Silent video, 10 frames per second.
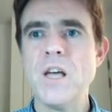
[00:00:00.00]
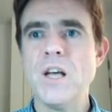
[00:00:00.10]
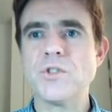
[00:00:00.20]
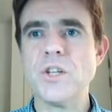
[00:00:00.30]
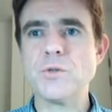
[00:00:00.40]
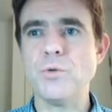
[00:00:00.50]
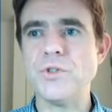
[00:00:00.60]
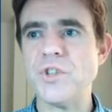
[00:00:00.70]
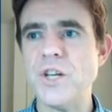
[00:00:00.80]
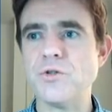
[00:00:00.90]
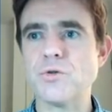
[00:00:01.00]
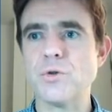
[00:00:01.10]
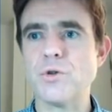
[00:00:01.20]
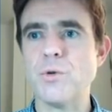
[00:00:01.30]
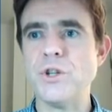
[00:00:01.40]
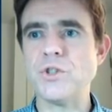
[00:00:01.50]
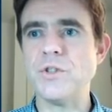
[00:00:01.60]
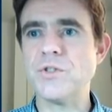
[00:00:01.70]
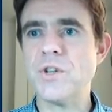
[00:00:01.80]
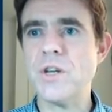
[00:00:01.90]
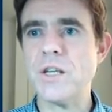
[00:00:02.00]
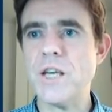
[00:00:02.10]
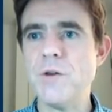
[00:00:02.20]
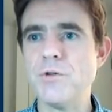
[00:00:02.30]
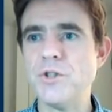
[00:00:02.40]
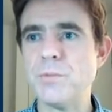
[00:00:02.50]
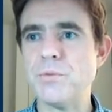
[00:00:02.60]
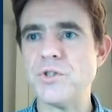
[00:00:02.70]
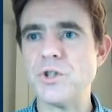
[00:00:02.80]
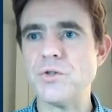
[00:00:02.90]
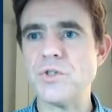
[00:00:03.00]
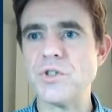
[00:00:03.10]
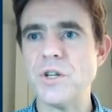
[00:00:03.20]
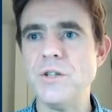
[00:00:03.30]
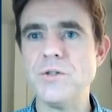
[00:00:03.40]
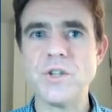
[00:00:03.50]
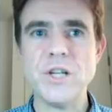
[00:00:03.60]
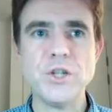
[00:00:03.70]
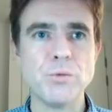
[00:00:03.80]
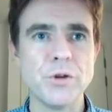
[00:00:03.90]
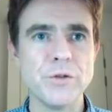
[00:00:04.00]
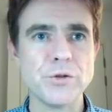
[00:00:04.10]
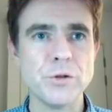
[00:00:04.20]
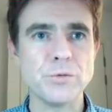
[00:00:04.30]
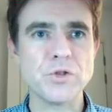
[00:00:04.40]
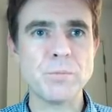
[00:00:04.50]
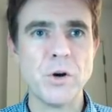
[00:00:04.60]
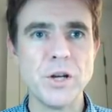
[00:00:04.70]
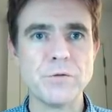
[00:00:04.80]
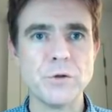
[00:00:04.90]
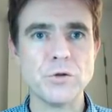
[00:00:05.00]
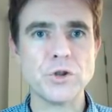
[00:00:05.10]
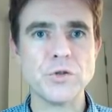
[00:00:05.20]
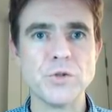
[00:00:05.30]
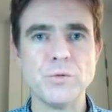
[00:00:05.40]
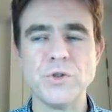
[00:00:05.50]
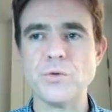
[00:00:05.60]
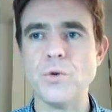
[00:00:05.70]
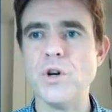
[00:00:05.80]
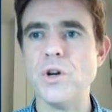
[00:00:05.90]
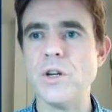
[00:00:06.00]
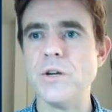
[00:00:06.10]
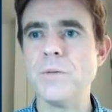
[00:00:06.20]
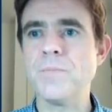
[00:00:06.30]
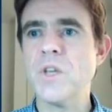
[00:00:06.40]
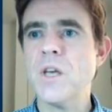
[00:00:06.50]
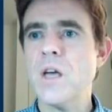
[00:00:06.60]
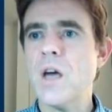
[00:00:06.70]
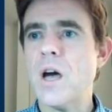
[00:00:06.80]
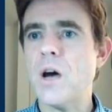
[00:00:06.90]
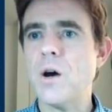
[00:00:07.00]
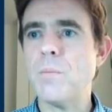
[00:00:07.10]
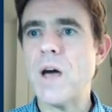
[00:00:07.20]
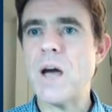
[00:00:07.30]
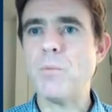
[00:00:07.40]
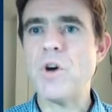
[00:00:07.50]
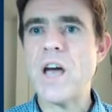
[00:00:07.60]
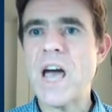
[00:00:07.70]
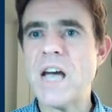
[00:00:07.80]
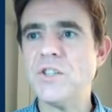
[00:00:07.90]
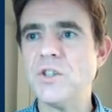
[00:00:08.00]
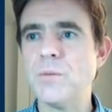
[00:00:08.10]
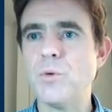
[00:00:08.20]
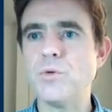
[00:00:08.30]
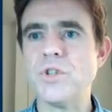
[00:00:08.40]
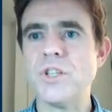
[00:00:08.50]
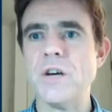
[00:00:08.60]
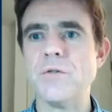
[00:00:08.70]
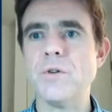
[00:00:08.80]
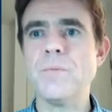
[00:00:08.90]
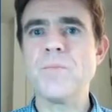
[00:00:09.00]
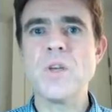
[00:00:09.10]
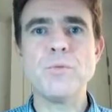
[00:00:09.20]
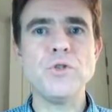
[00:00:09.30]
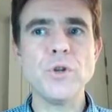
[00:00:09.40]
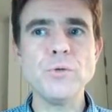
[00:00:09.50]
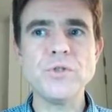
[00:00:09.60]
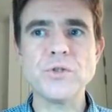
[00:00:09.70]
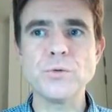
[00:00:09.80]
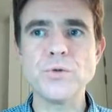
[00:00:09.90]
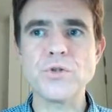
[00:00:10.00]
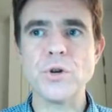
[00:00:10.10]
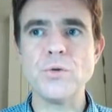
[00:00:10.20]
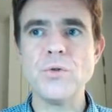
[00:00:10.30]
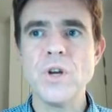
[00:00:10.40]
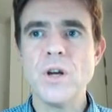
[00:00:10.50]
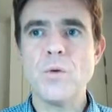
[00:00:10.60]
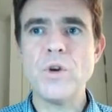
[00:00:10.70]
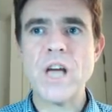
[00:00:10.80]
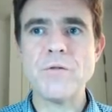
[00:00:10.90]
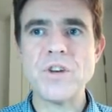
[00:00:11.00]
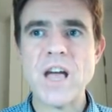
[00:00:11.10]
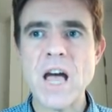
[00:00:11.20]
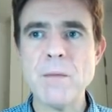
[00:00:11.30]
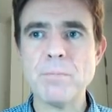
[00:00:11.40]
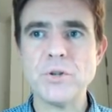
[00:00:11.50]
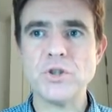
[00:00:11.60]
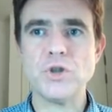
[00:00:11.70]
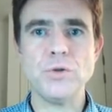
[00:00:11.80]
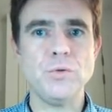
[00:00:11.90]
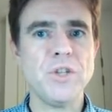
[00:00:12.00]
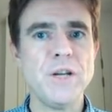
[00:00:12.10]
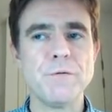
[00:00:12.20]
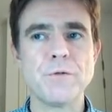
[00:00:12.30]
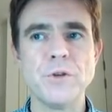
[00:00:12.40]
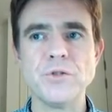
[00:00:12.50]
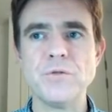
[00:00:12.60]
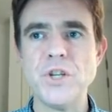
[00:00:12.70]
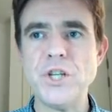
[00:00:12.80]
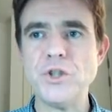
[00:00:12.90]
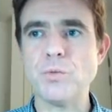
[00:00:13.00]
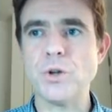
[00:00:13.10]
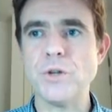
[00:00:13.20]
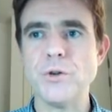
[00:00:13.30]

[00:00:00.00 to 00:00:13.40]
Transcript: So that's what this integral equation is saying. Here are these position states, each one of those little spike functions that we saw earlier, and we're adding them all together. But notice also, we have an amplitude in front of each one of